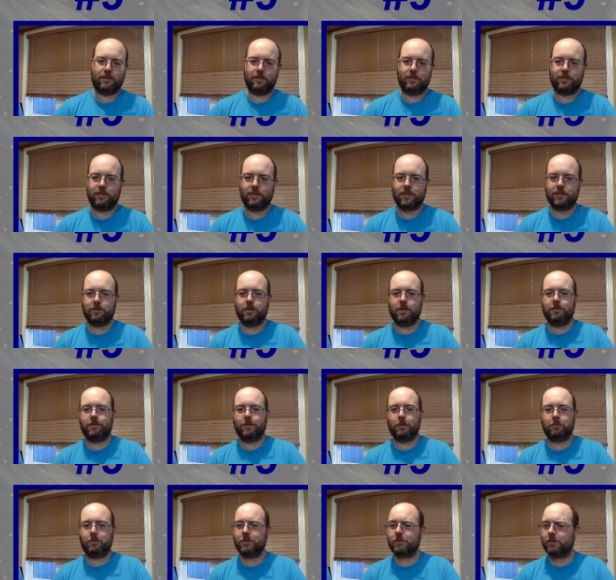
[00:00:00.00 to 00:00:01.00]
Doesn't
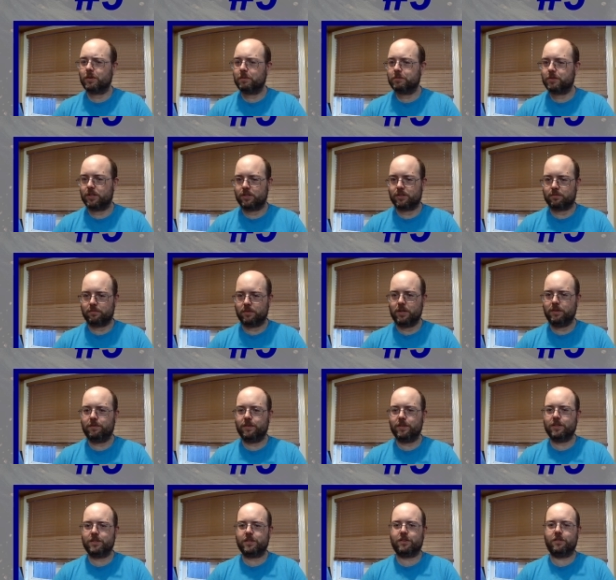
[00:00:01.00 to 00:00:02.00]
refill prescriptions,
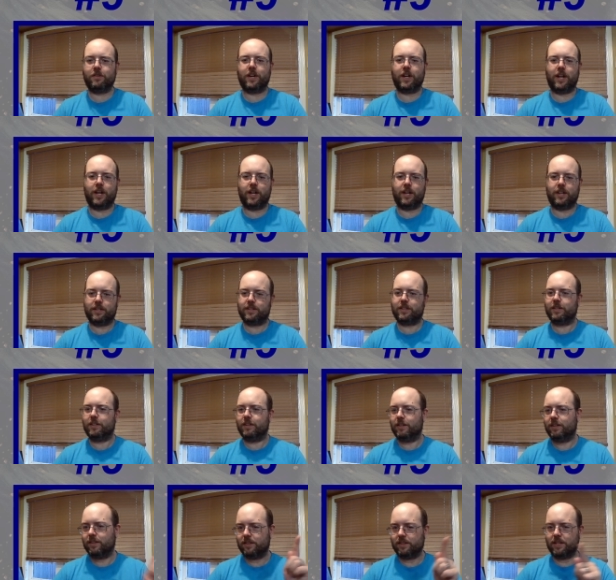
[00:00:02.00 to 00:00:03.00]
refills your hand.
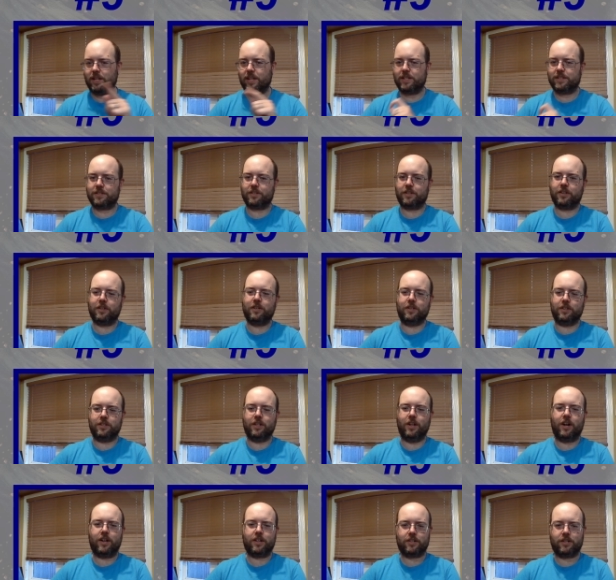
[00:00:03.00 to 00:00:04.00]
That's the good
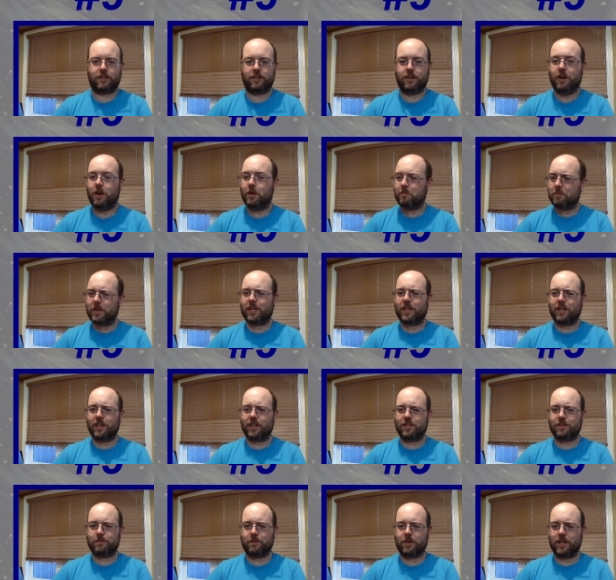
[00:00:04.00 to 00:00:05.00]
doctor. Making
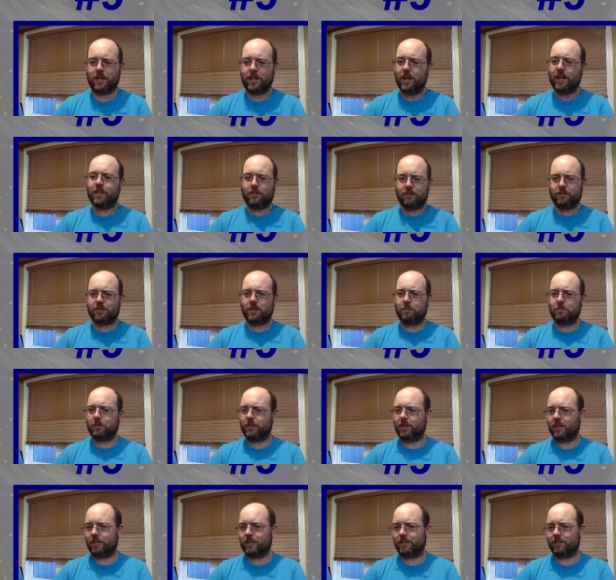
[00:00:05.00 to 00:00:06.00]
its way to number
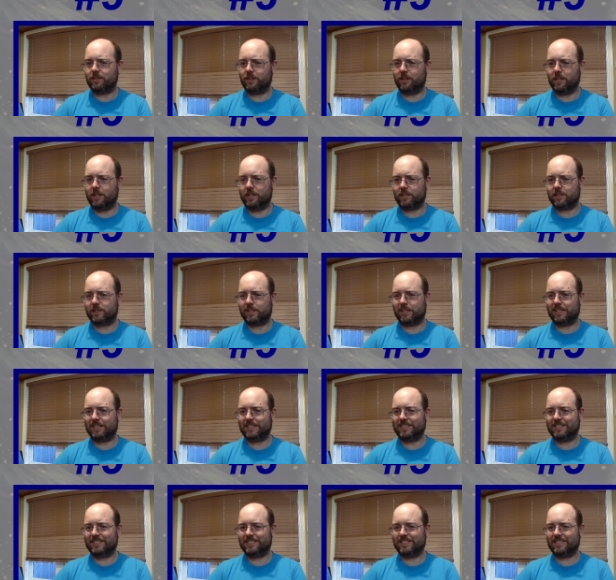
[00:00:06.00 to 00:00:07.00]
9 on the list.
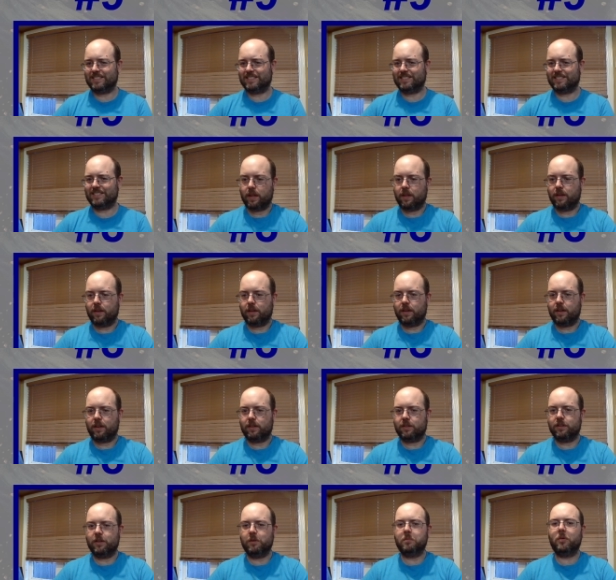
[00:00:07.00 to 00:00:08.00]

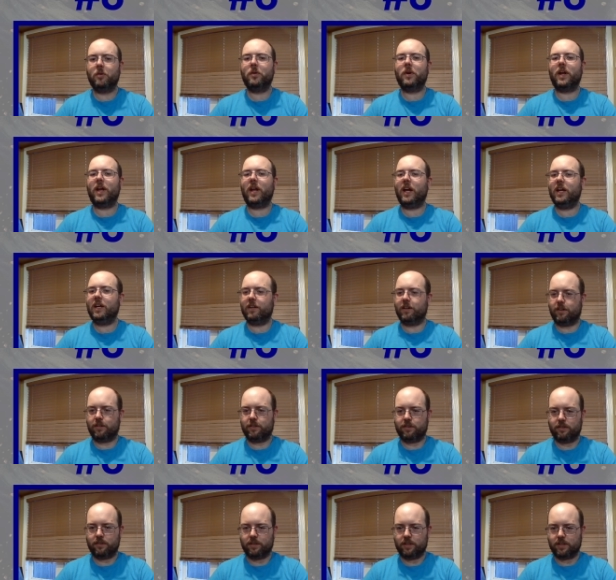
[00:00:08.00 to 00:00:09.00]
Number 8 on
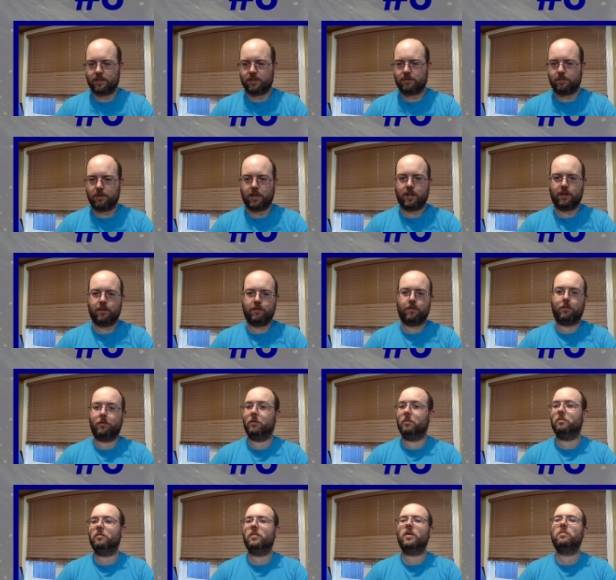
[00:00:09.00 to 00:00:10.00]
our list, we have
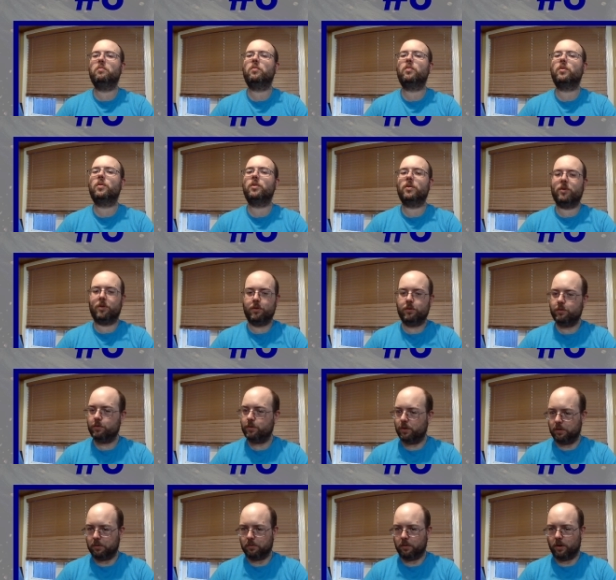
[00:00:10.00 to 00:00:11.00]
Remember Who
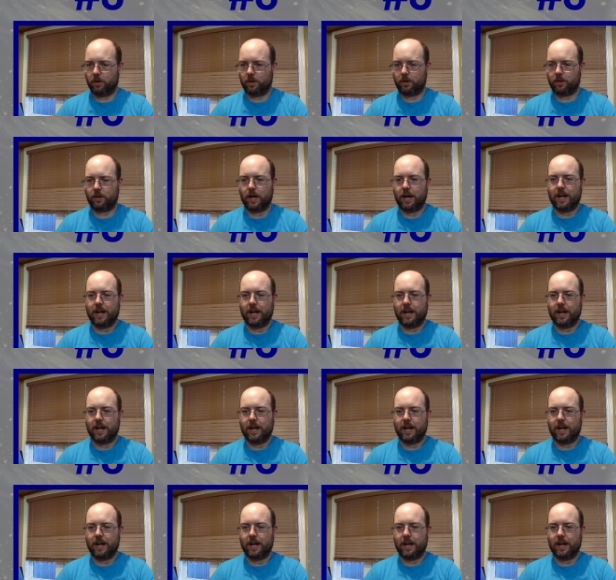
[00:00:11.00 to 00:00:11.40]
You Are.